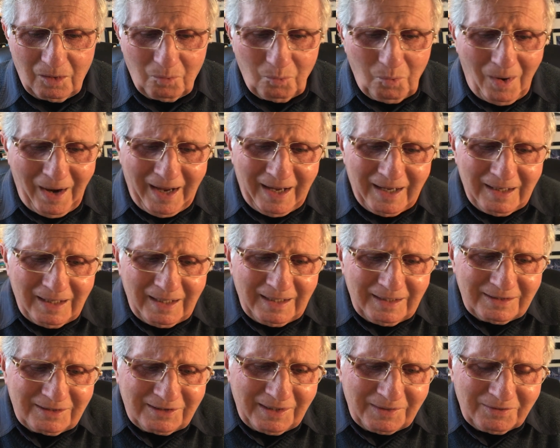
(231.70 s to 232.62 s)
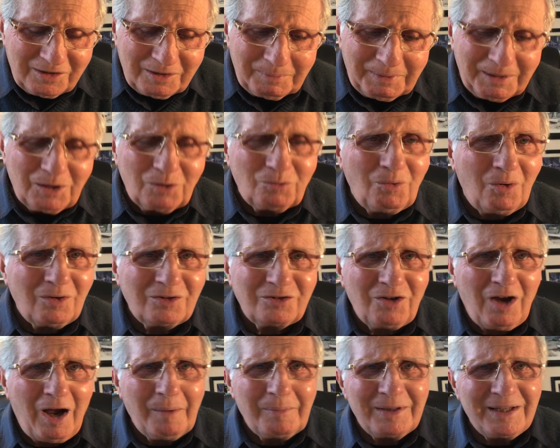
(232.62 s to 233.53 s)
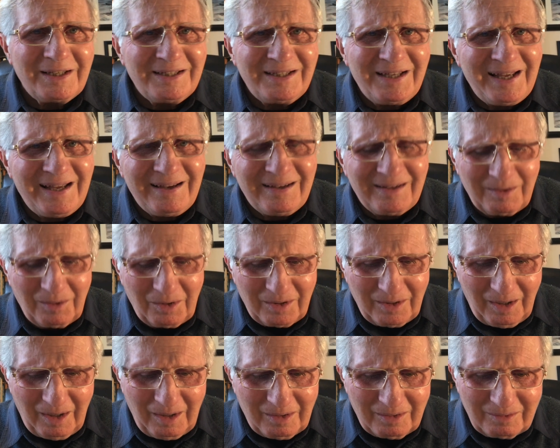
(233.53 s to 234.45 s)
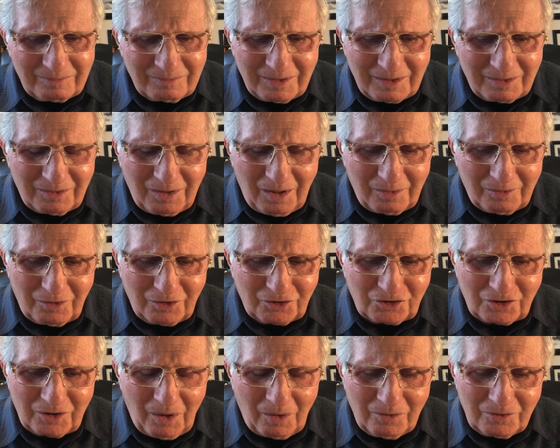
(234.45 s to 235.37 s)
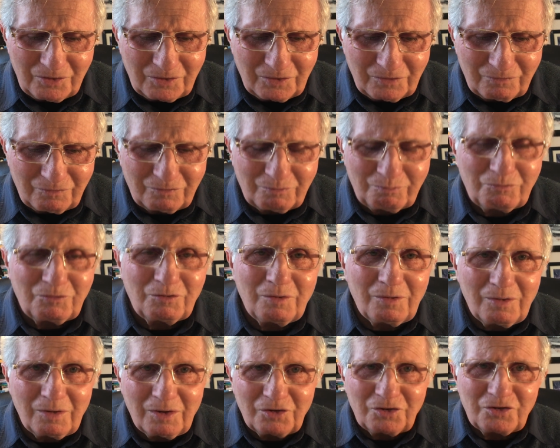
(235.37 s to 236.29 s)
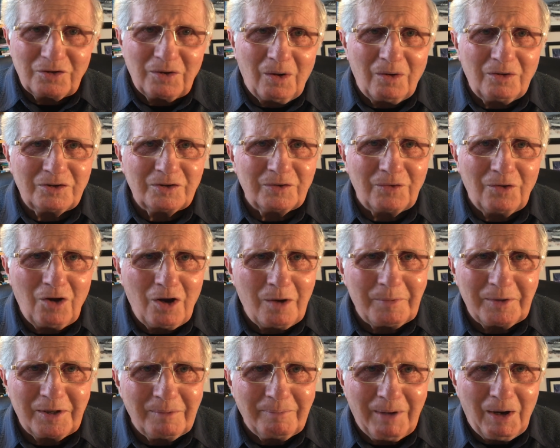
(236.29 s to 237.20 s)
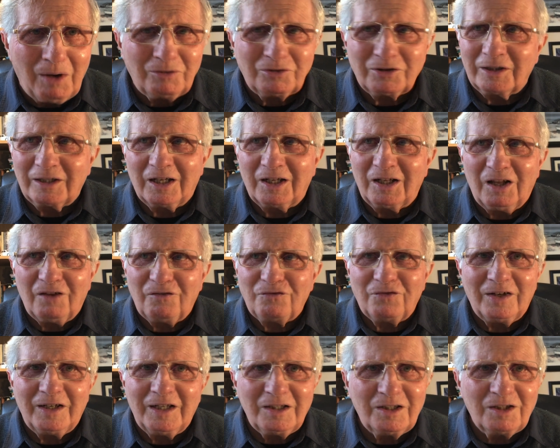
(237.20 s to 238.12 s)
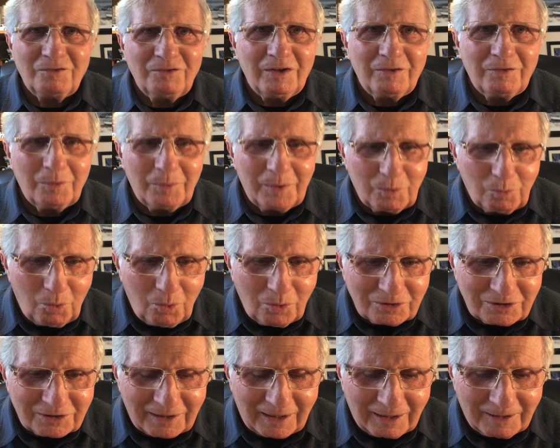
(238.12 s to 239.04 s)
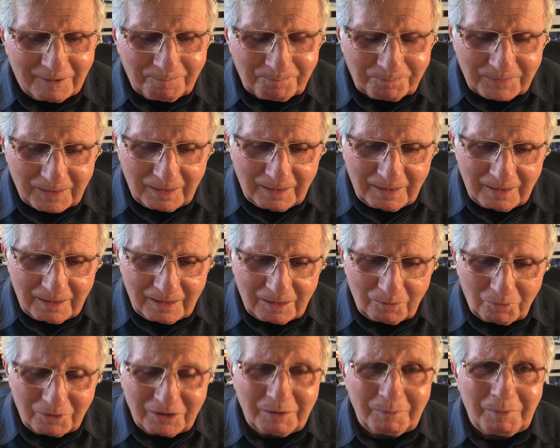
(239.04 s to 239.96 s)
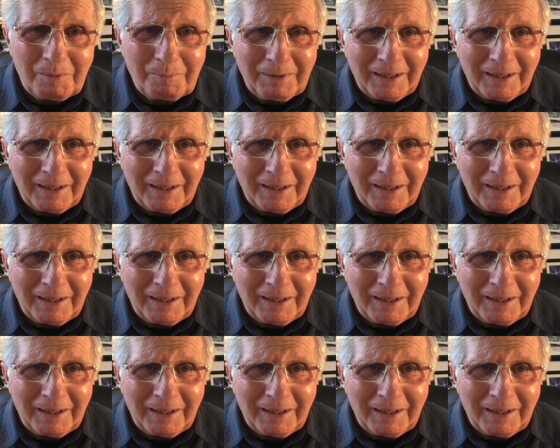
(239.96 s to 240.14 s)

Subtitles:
Why? It seems to be the wrong time of the year. The snows of Hermon are melting and they're filling the river with water. Wouldn't it be